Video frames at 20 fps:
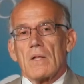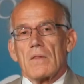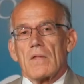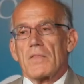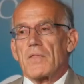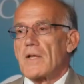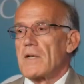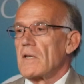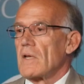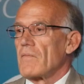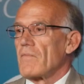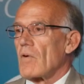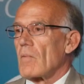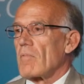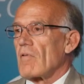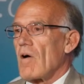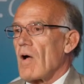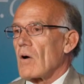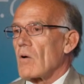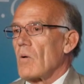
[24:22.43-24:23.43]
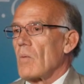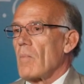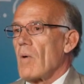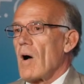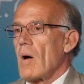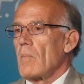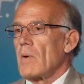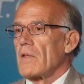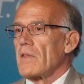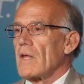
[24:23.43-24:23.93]
that they did for Barack
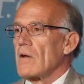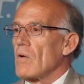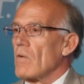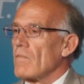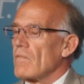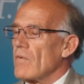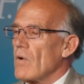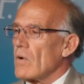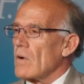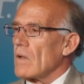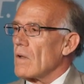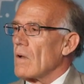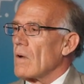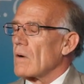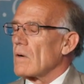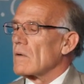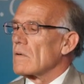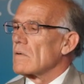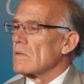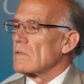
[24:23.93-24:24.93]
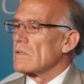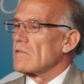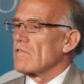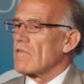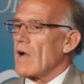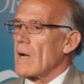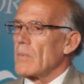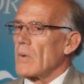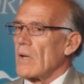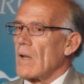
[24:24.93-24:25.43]
Obama and they don't vote along
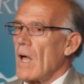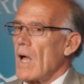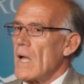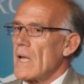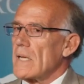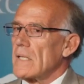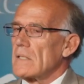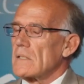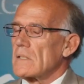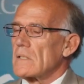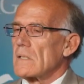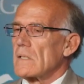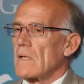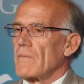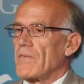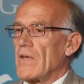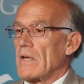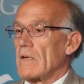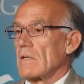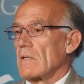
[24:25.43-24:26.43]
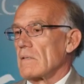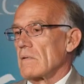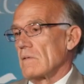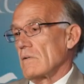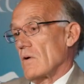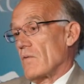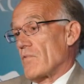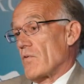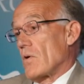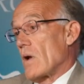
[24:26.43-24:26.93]
tribal lines. If they you
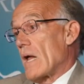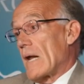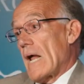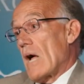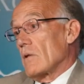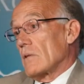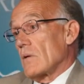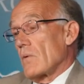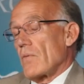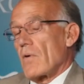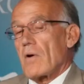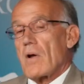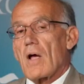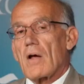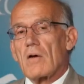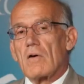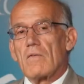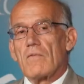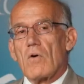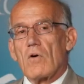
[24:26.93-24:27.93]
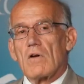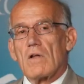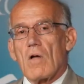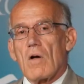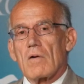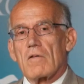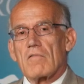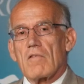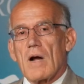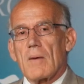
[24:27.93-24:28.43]
know if they're not out there, they're not going to vote
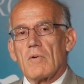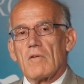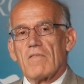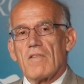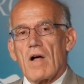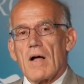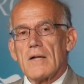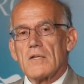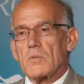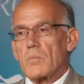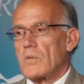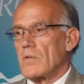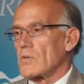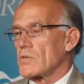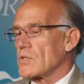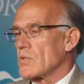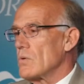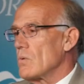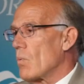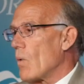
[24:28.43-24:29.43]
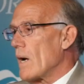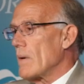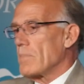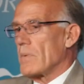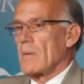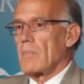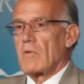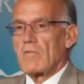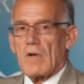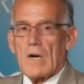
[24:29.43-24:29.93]
along tribal lines when there's two white
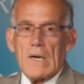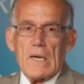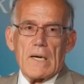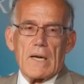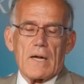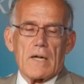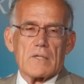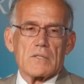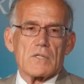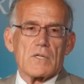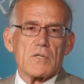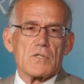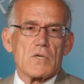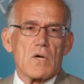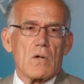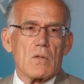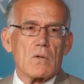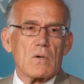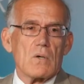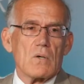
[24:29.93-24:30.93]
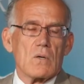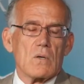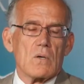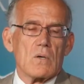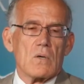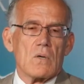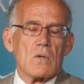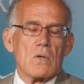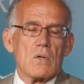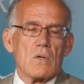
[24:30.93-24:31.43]
people running against each other.
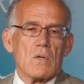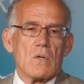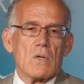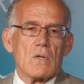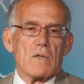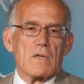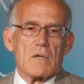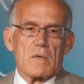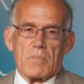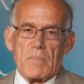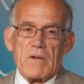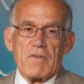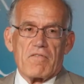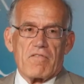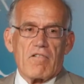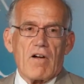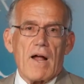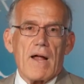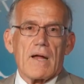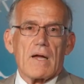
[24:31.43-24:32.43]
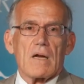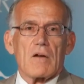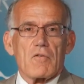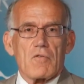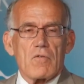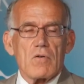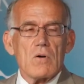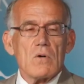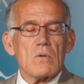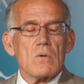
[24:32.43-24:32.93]
To be frank and
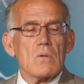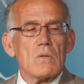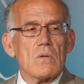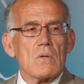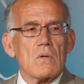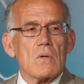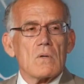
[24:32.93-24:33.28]
crude.